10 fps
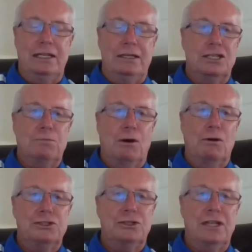and
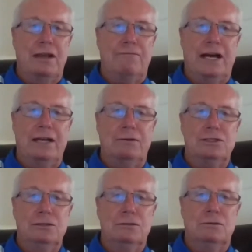exposure to
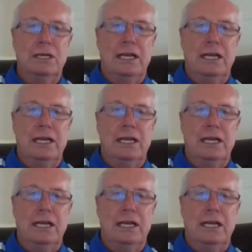FiO2.